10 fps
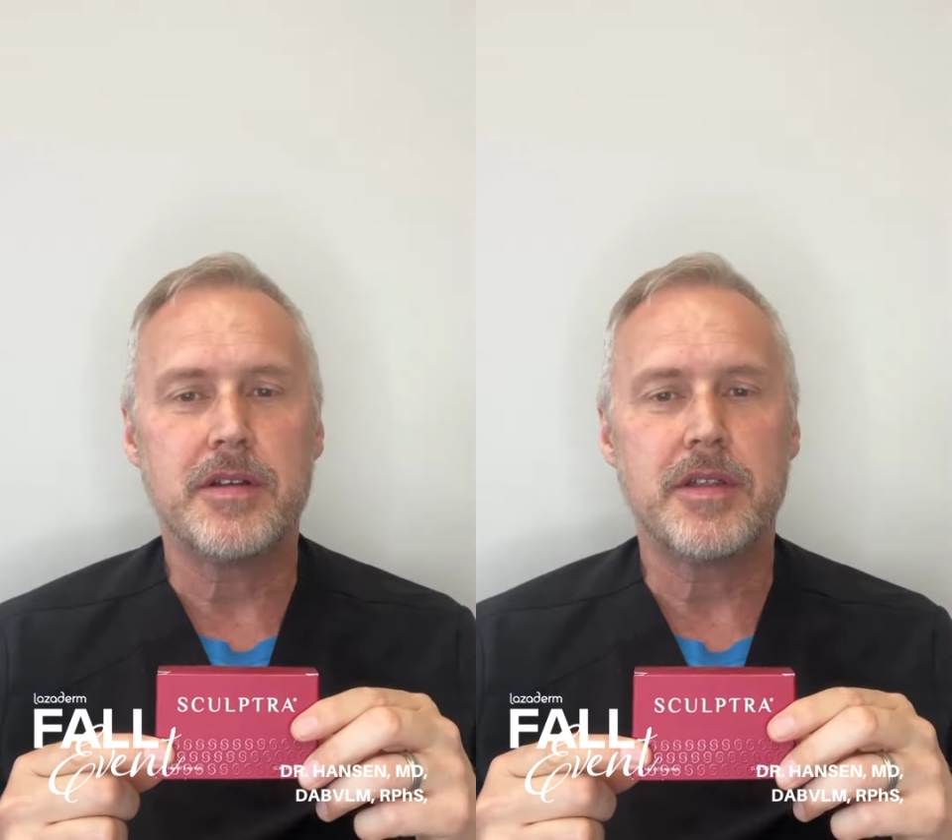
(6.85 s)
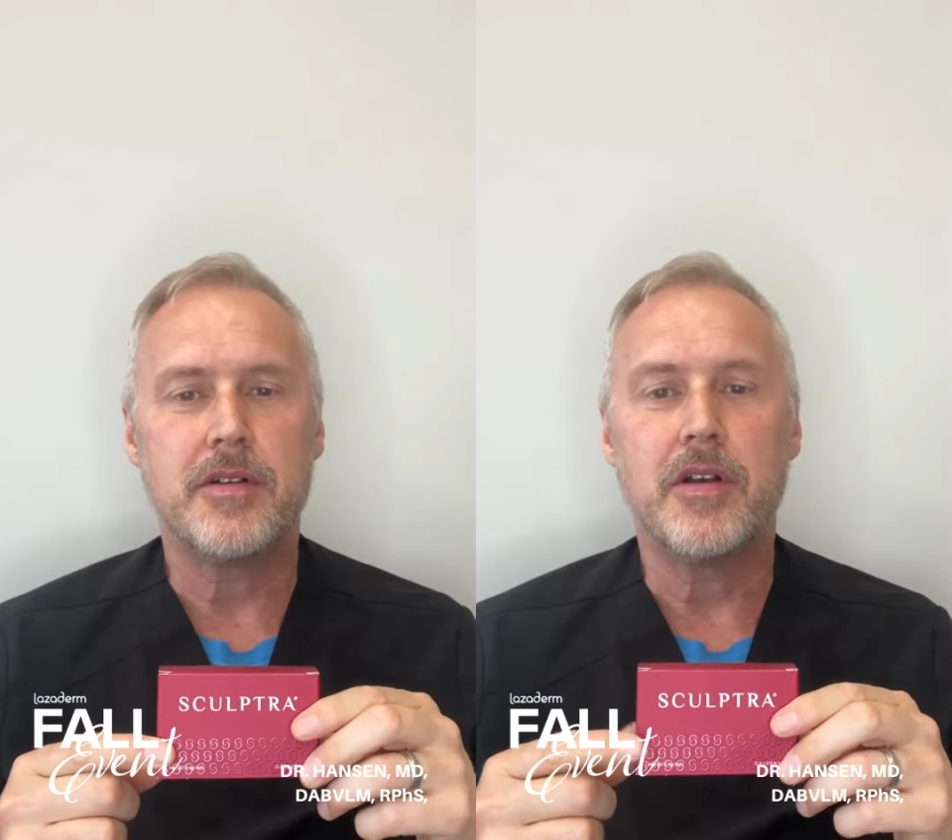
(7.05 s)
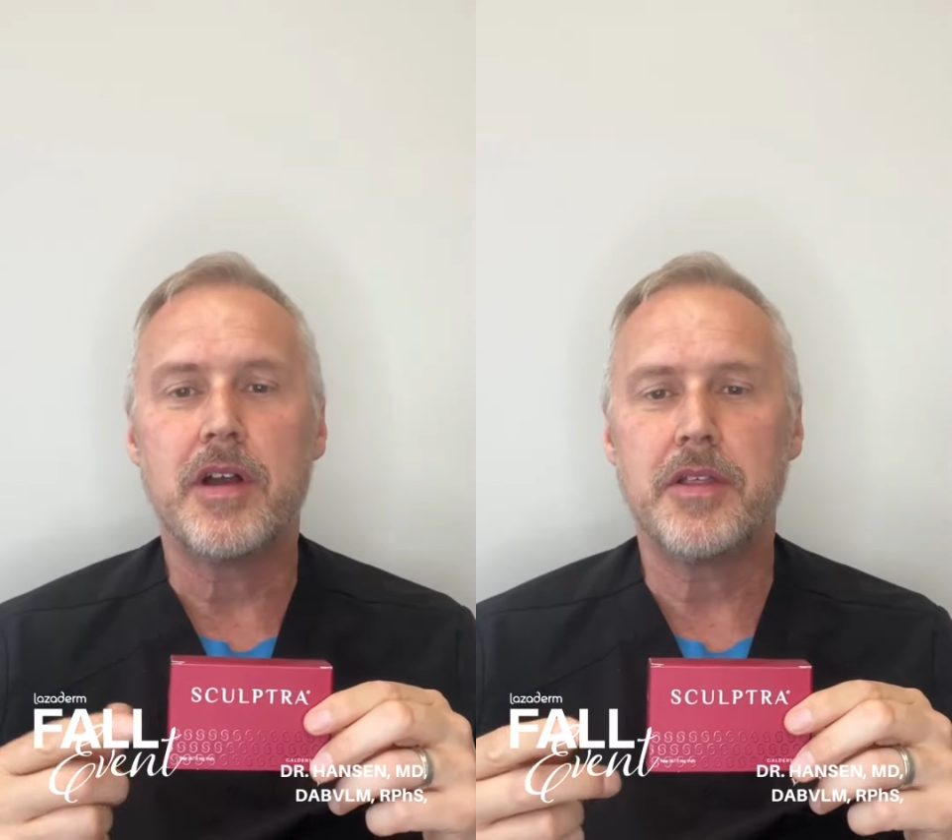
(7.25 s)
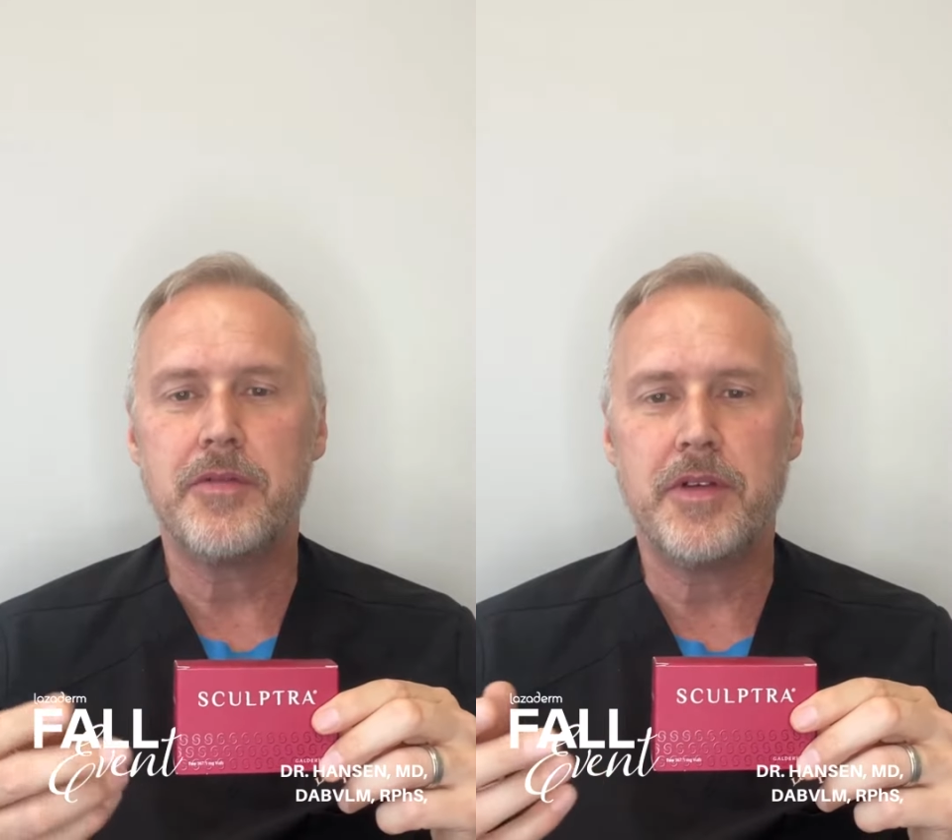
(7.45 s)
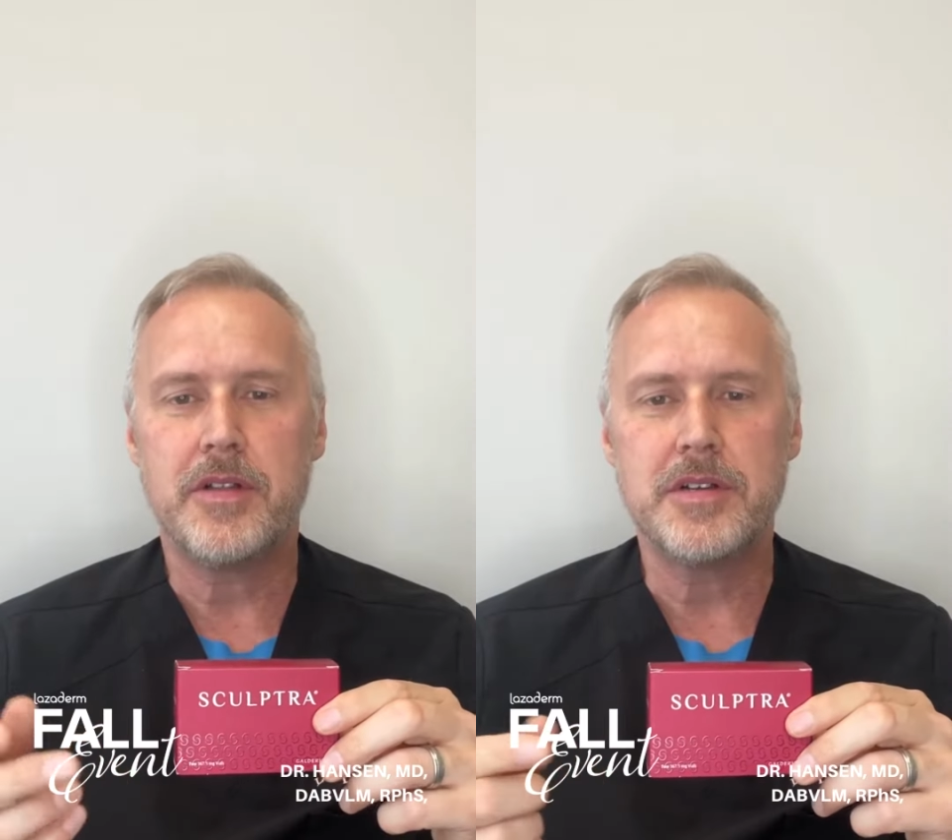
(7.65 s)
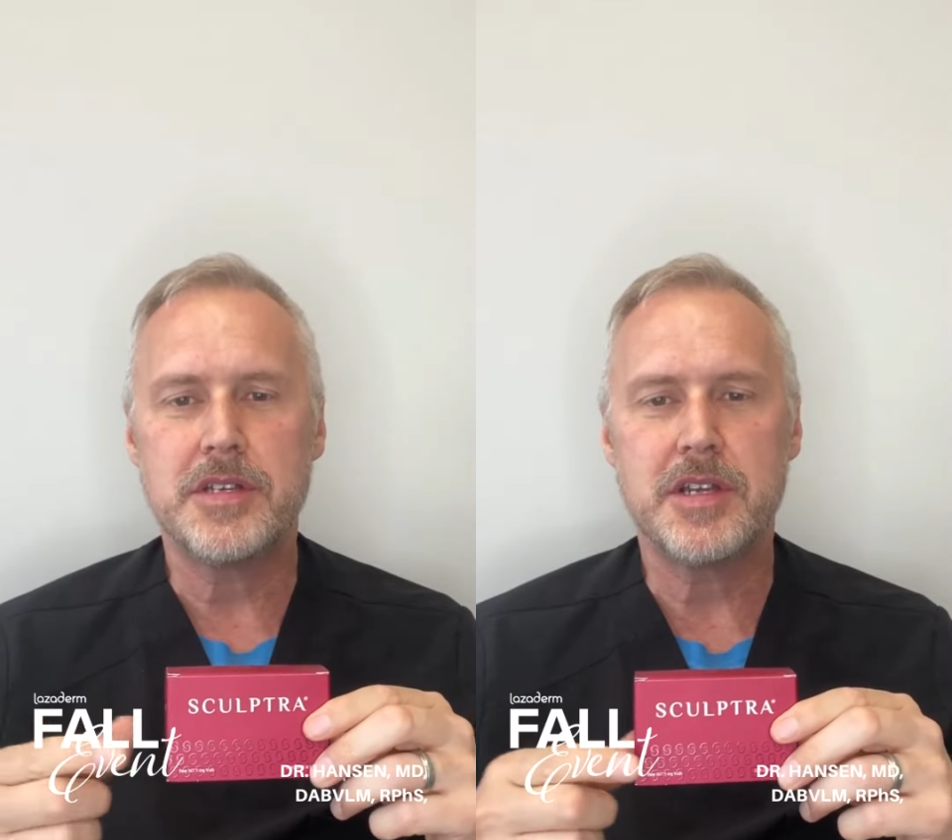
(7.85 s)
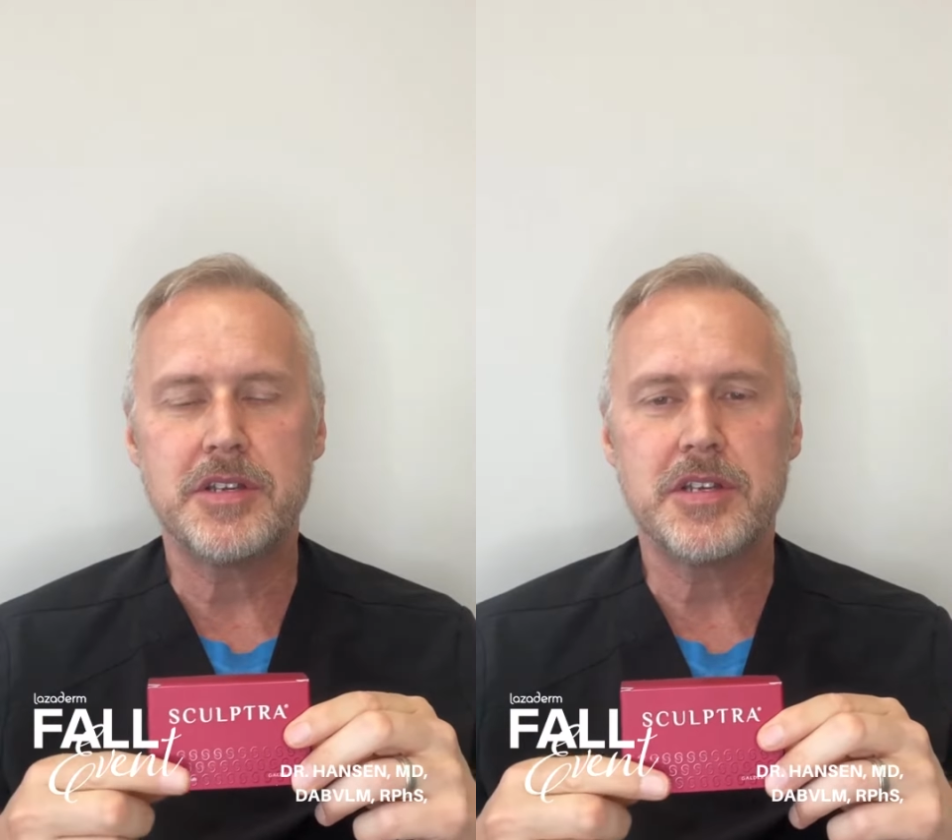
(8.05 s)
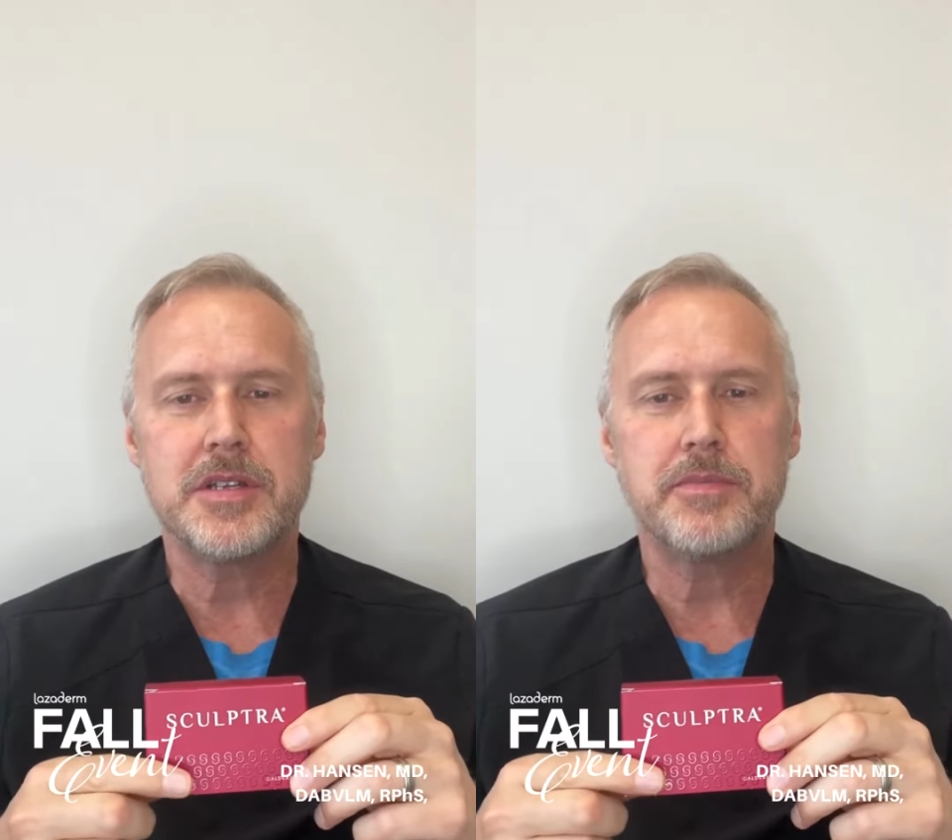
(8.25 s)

There are other fillers such as